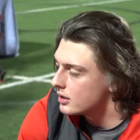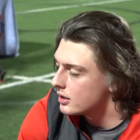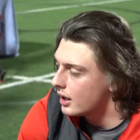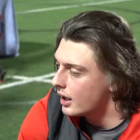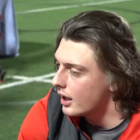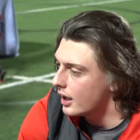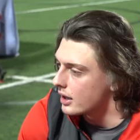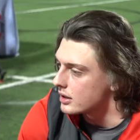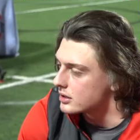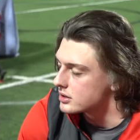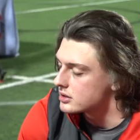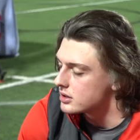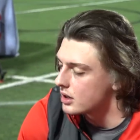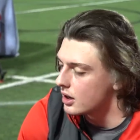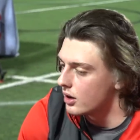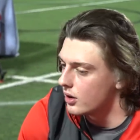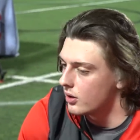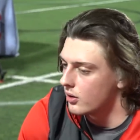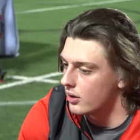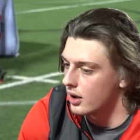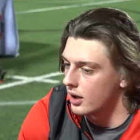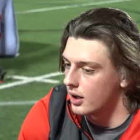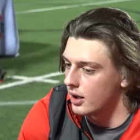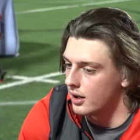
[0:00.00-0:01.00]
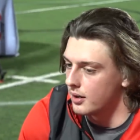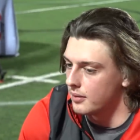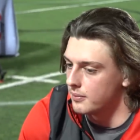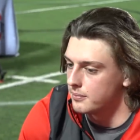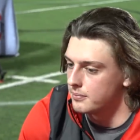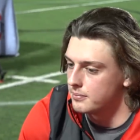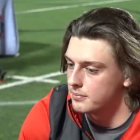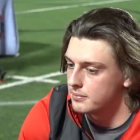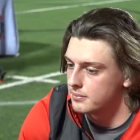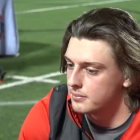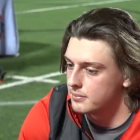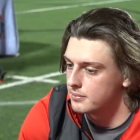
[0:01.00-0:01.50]
Yeah. So
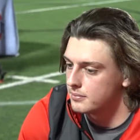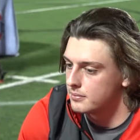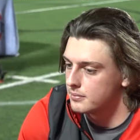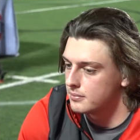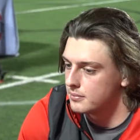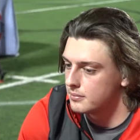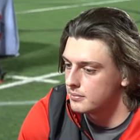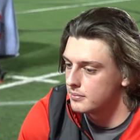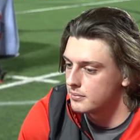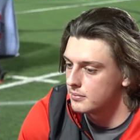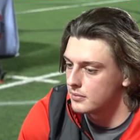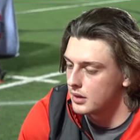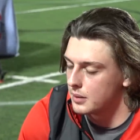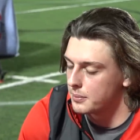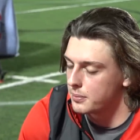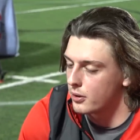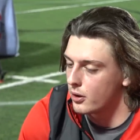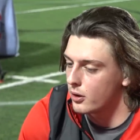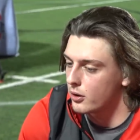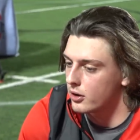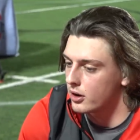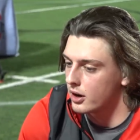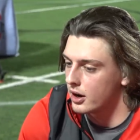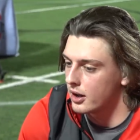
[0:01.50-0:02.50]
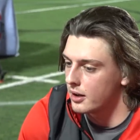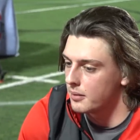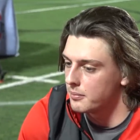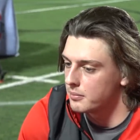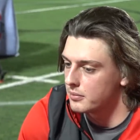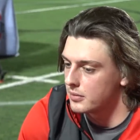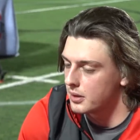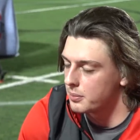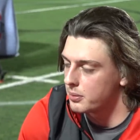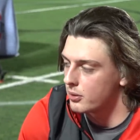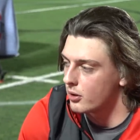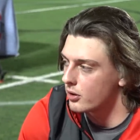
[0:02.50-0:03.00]
um, the
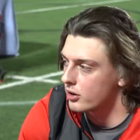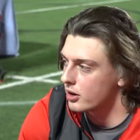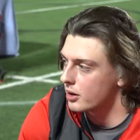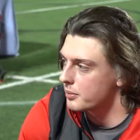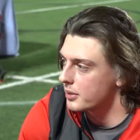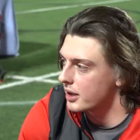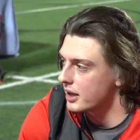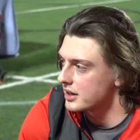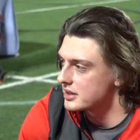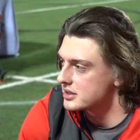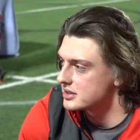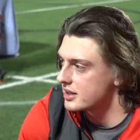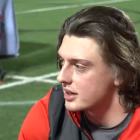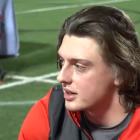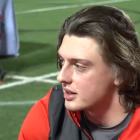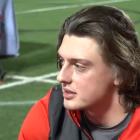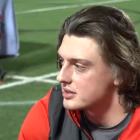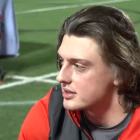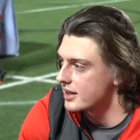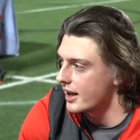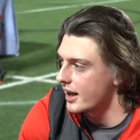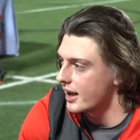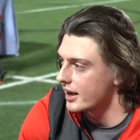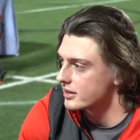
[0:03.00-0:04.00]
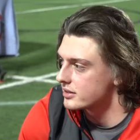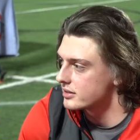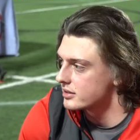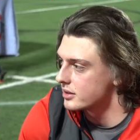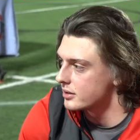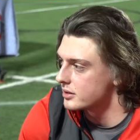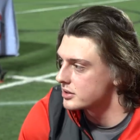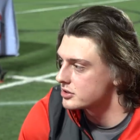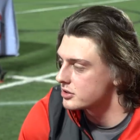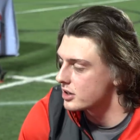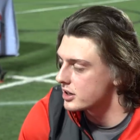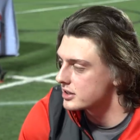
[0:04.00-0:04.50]
program, the program kind of stayed intact.
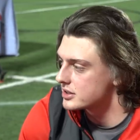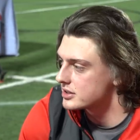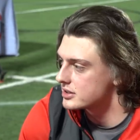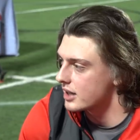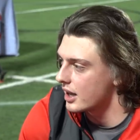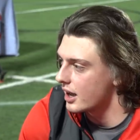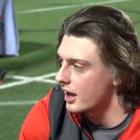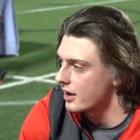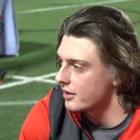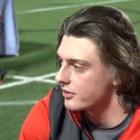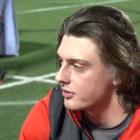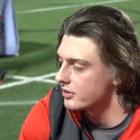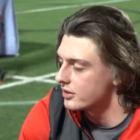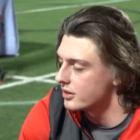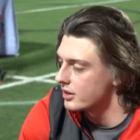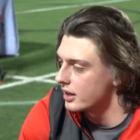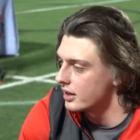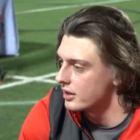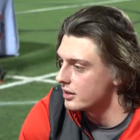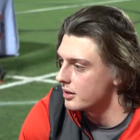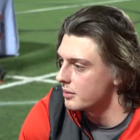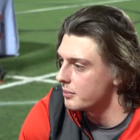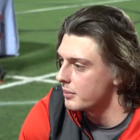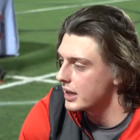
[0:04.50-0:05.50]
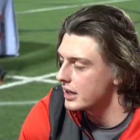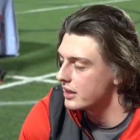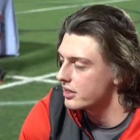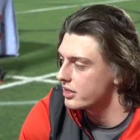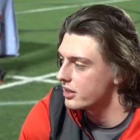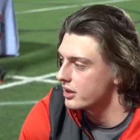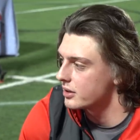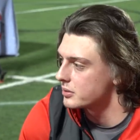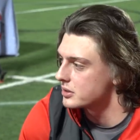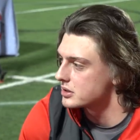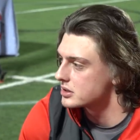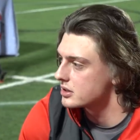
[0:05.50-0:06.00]
The strength staff, and then the main
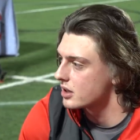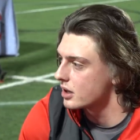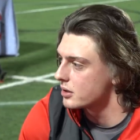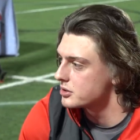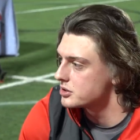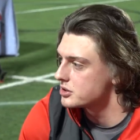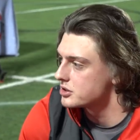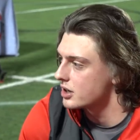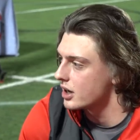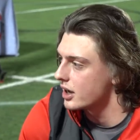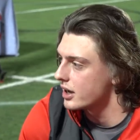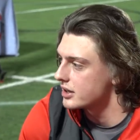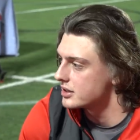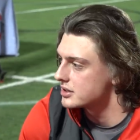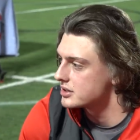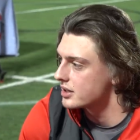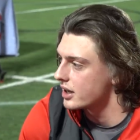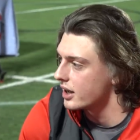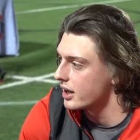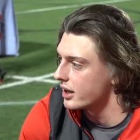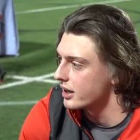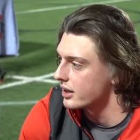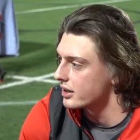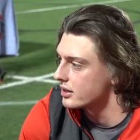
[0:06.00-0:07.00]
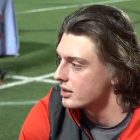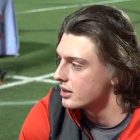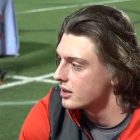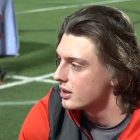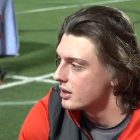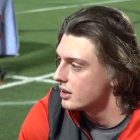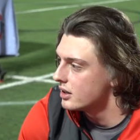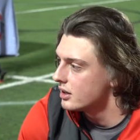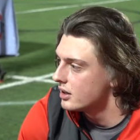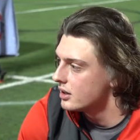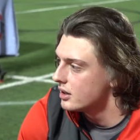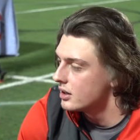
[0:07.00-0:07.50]
thing was Coach Jay saying,
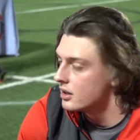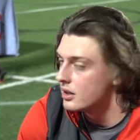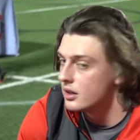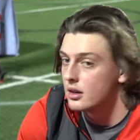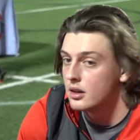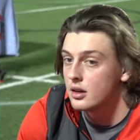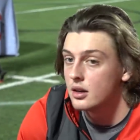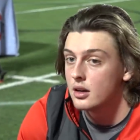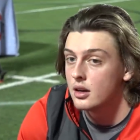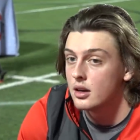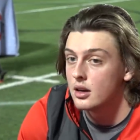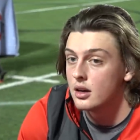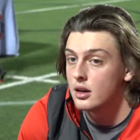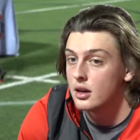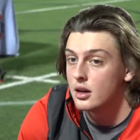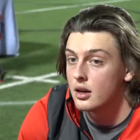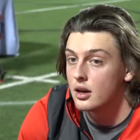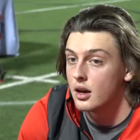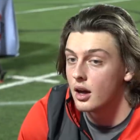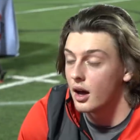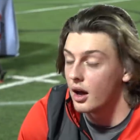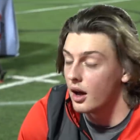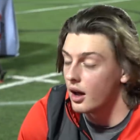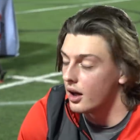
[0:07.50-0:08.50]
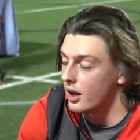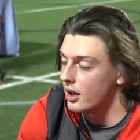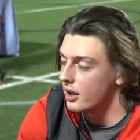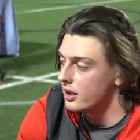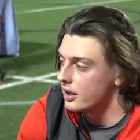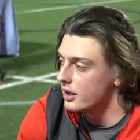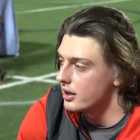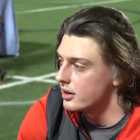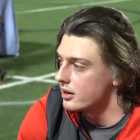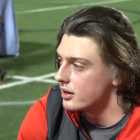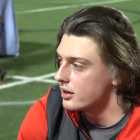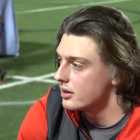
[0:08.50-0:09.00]
uh,
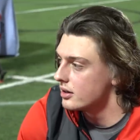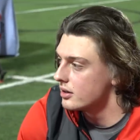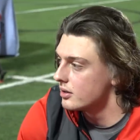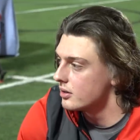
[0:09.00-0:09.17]
and